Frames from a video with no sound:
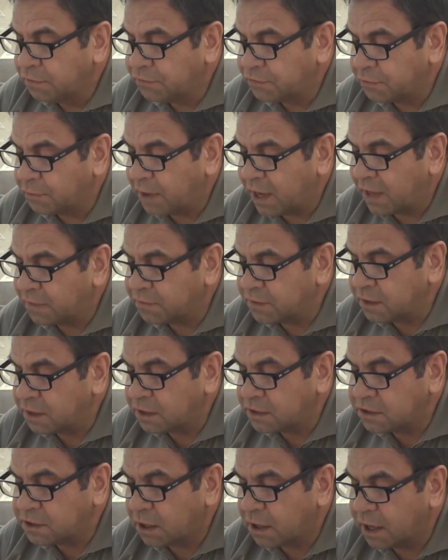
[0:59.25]
throughout
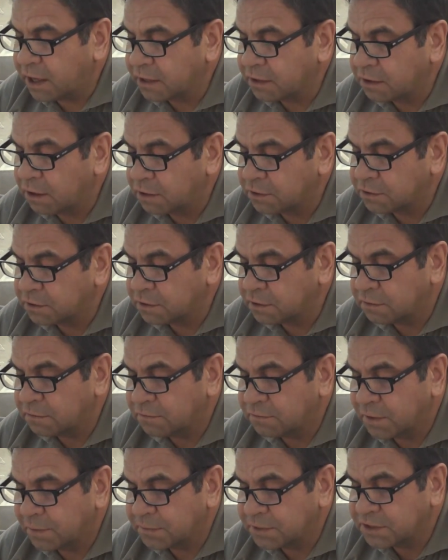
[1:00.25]
the entire continent,
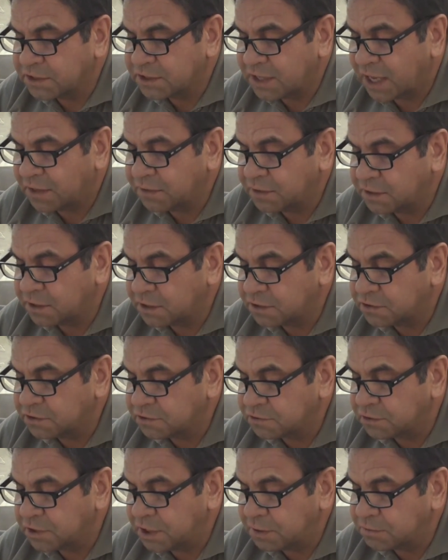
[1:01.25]
from the southern
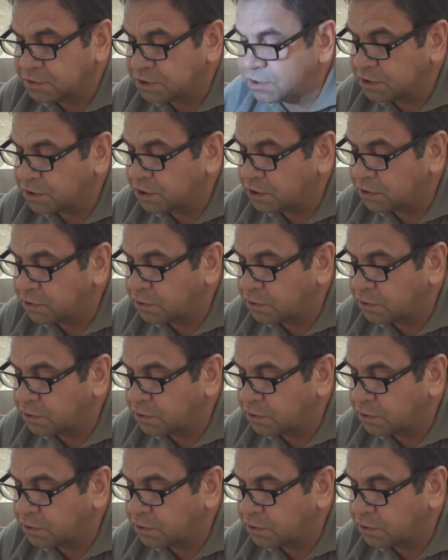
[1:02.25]
extremes to the